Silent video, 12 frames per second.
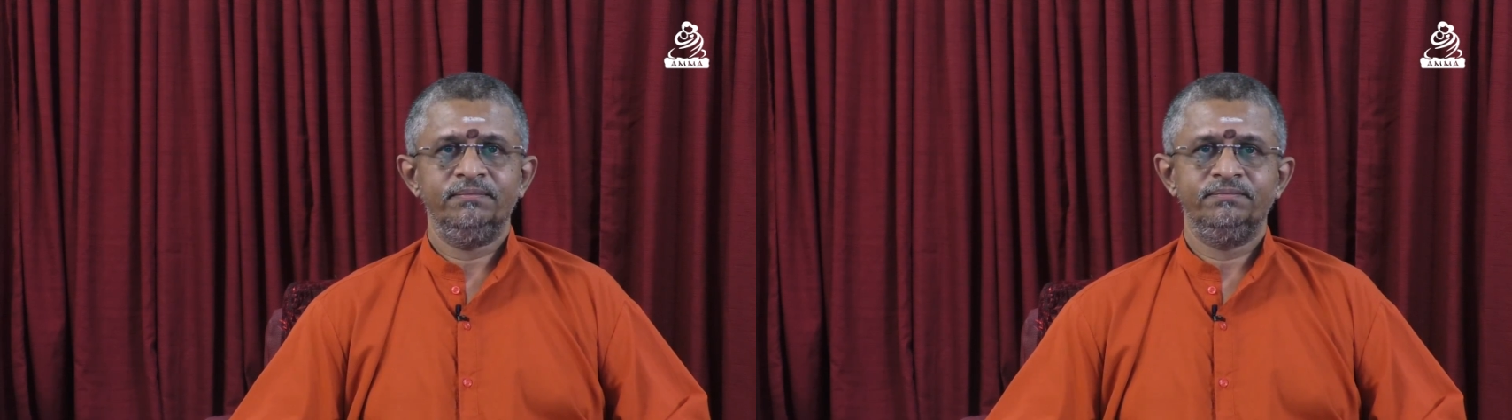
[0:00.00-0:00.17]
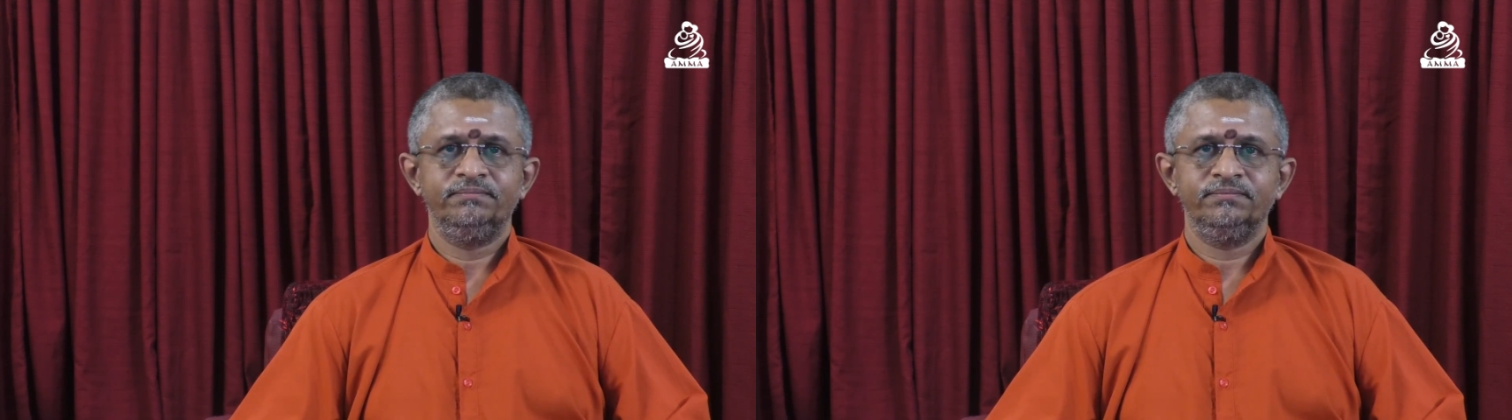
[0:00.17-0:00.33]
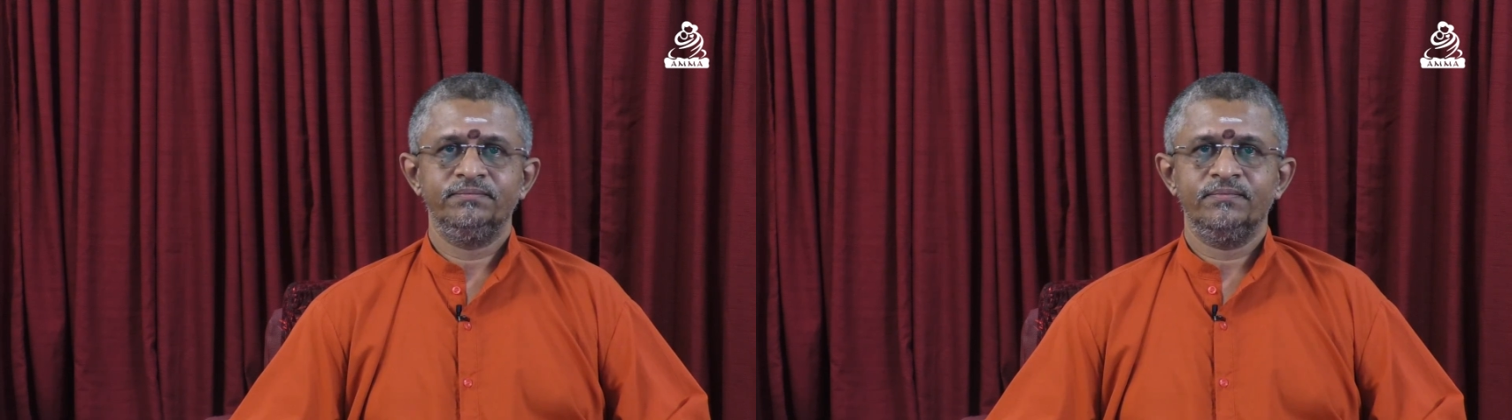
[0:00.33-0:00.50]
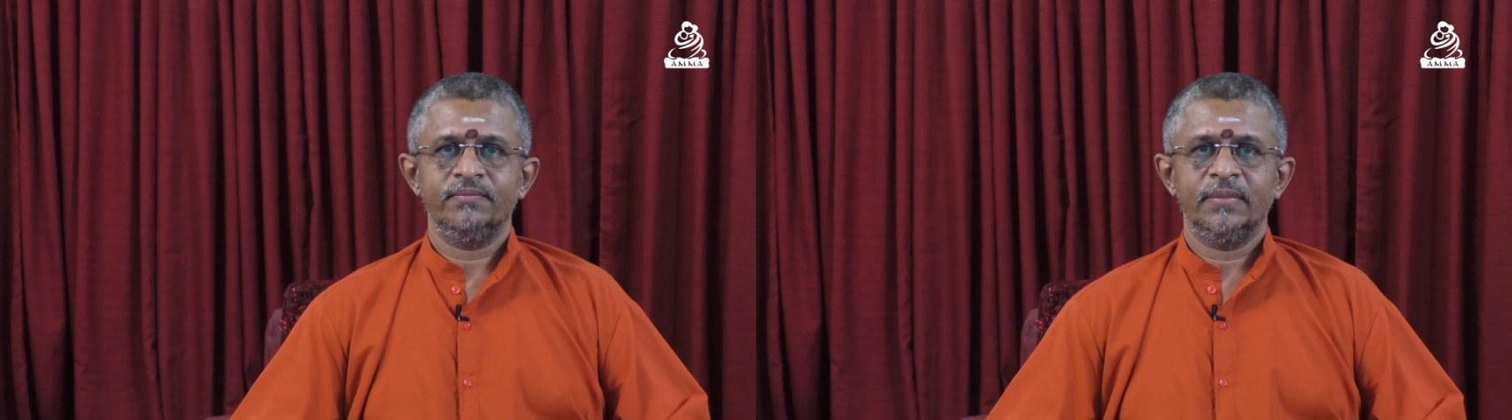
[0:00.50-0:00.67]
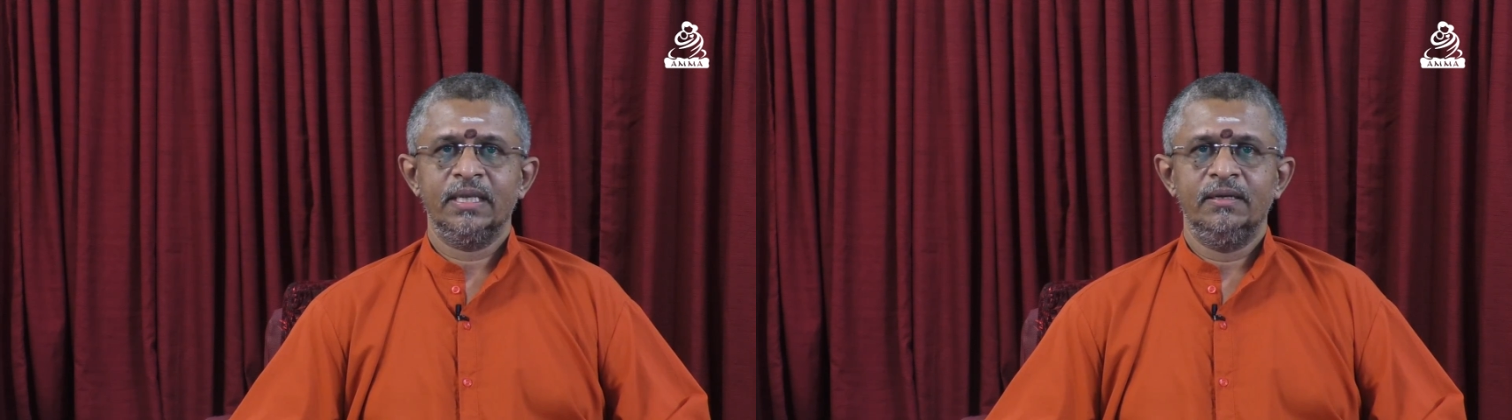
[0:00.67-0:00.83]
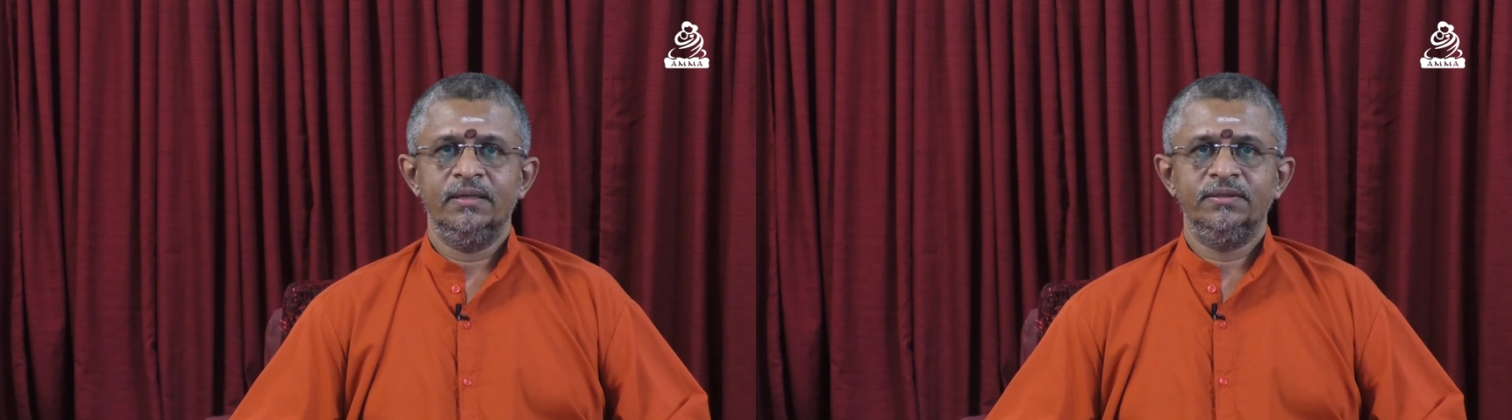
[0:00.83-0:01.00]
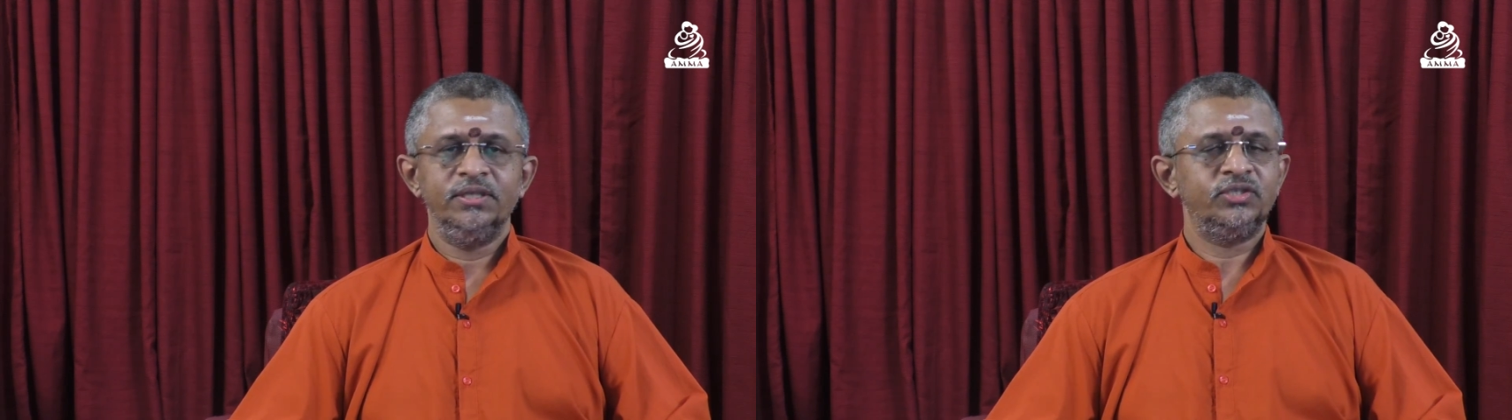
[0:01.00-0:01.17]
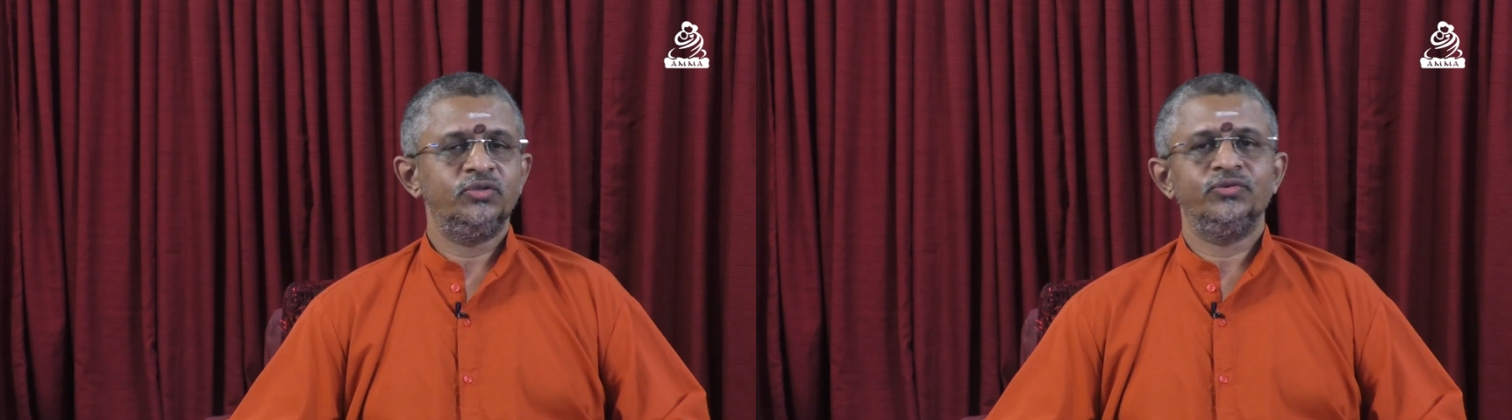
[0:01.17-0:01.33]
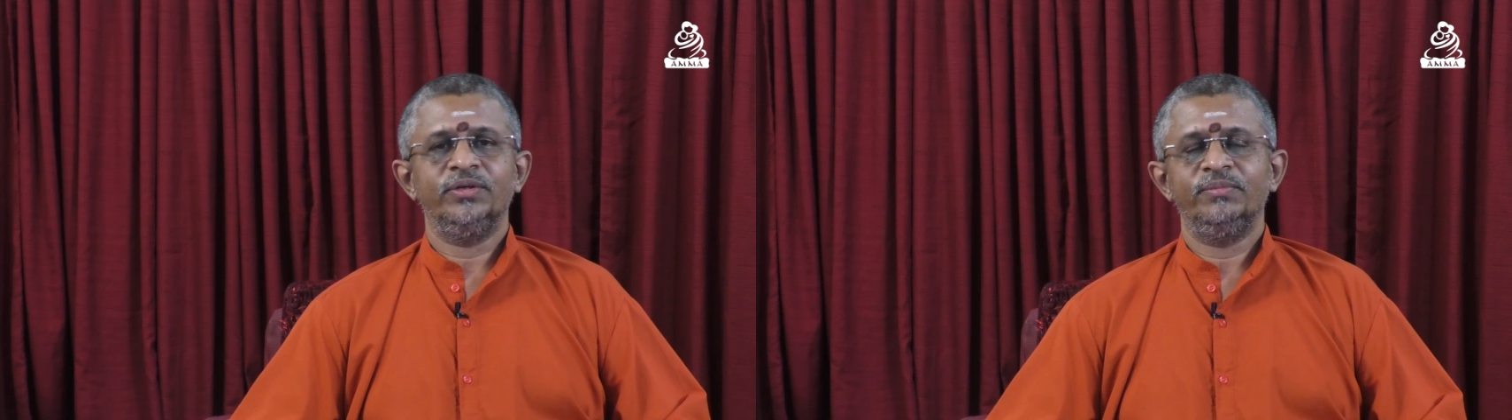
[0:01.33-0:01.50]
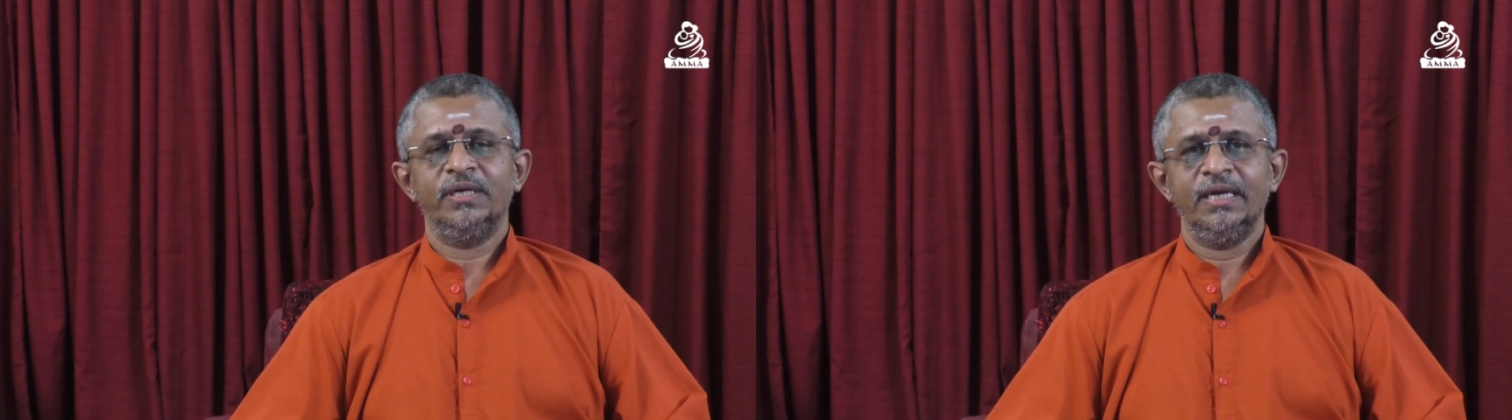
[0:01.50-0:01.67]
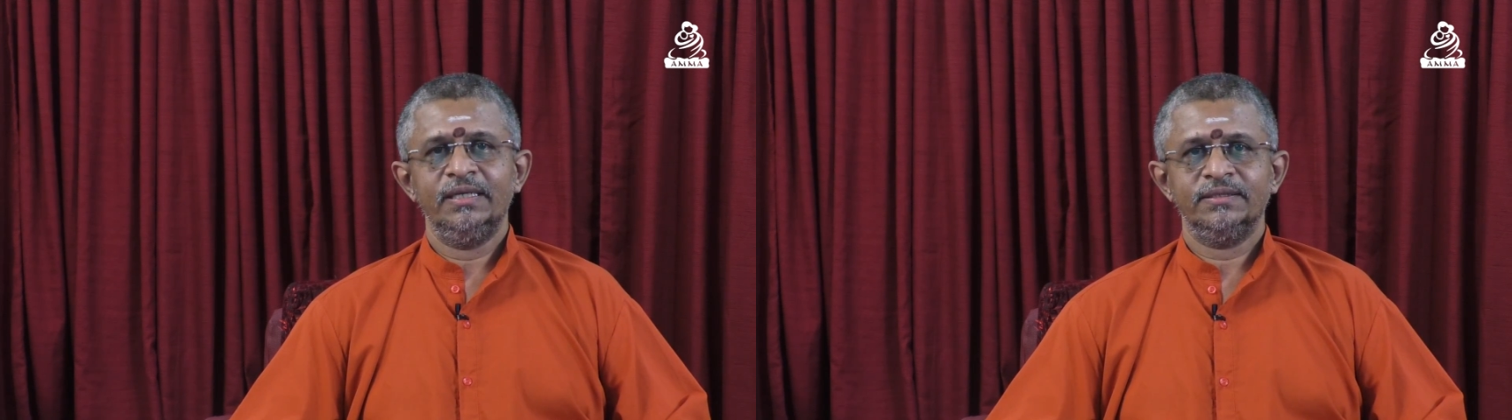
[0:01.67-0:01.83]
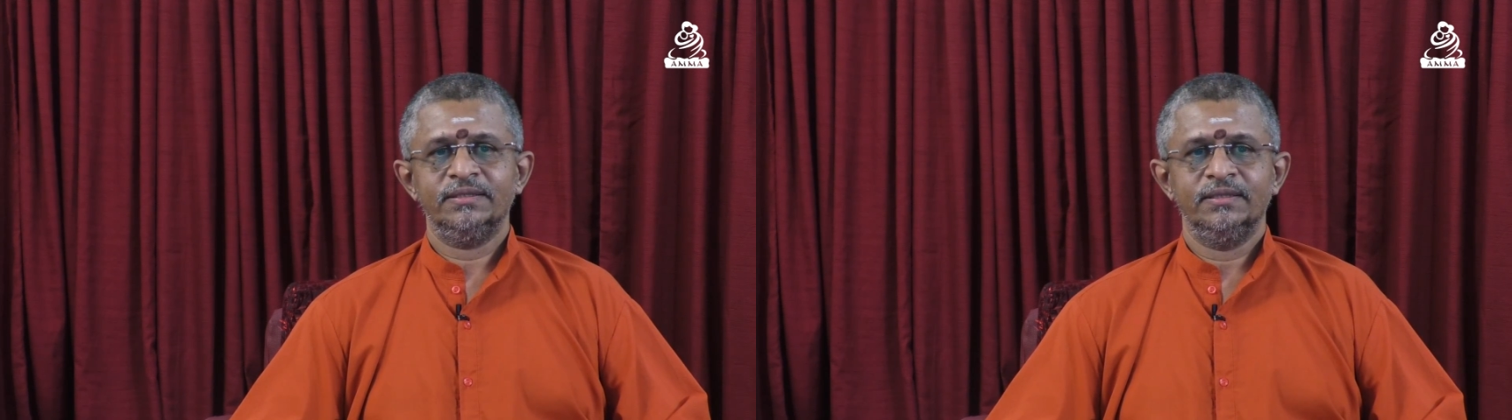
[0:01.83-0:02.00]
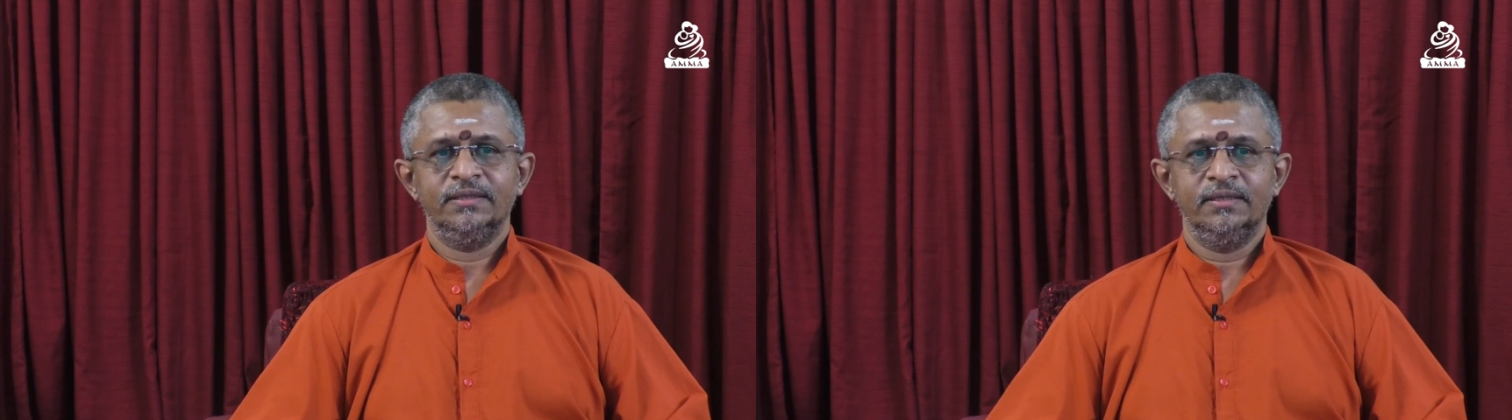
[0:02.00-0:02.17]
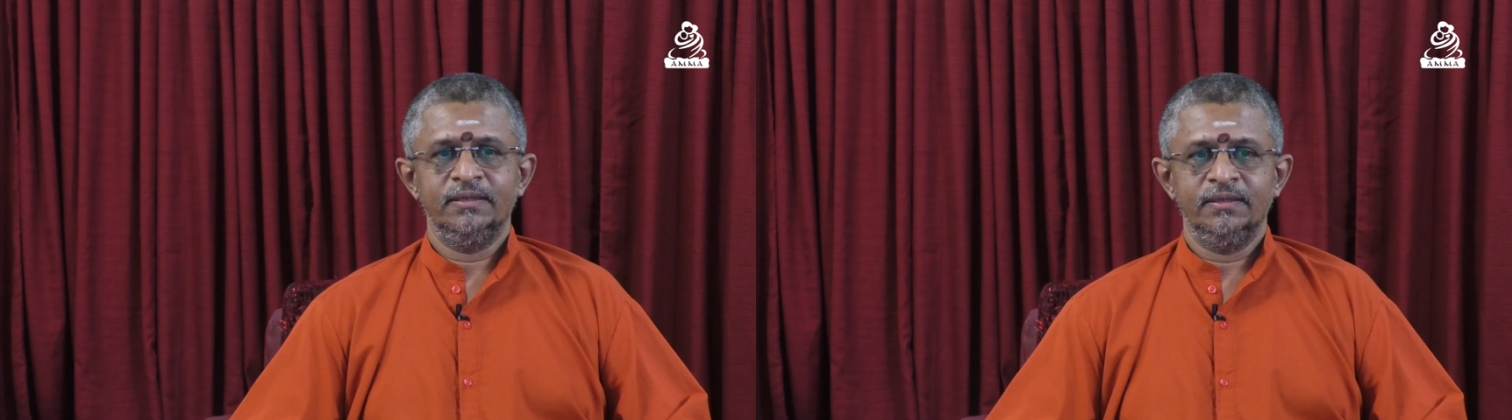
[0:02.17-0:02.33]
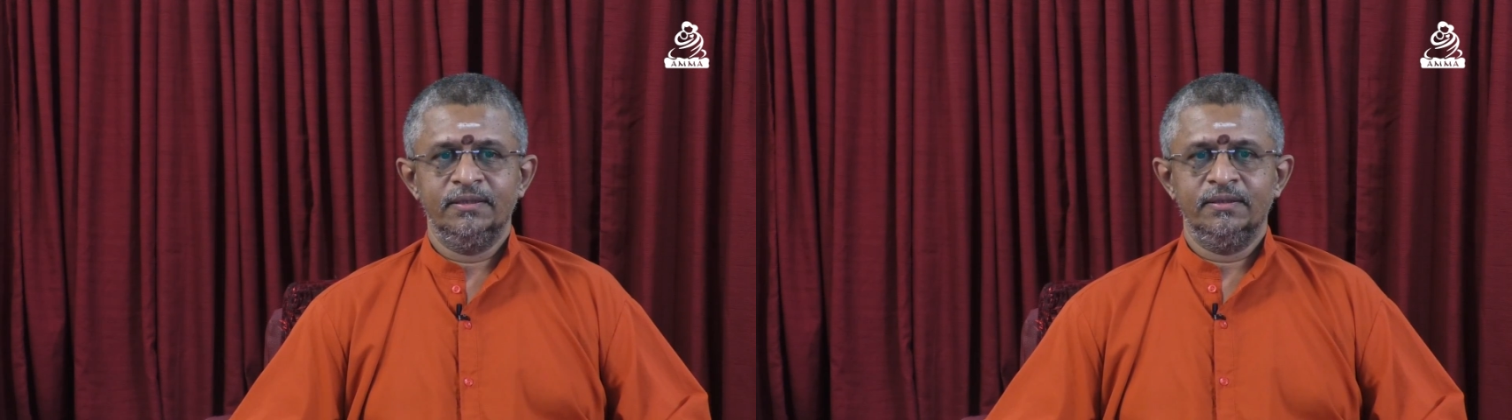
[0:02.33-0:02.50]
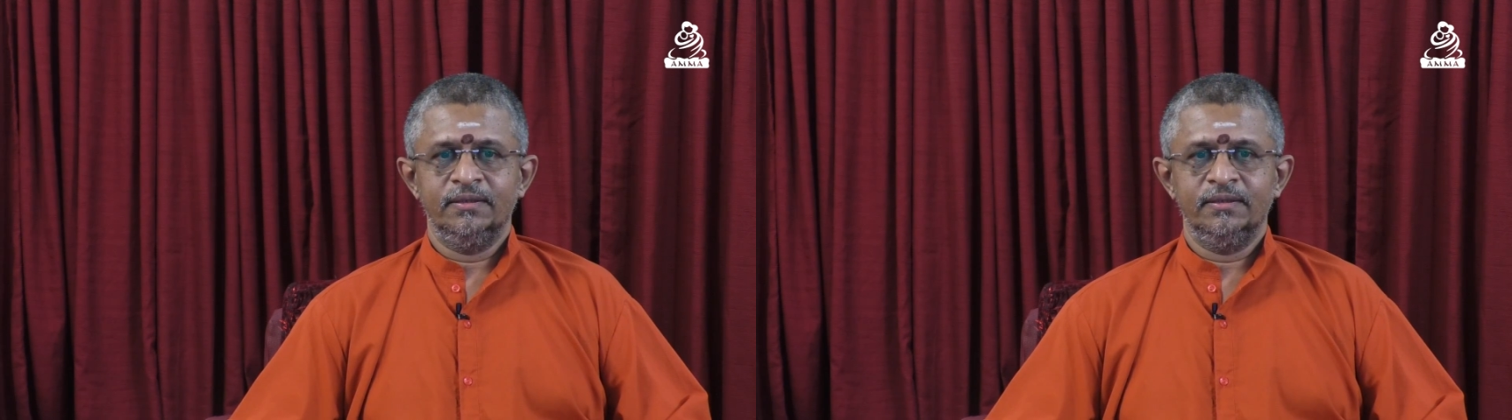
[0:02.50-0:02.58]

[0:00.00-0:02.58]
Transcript: here. Just to summarize,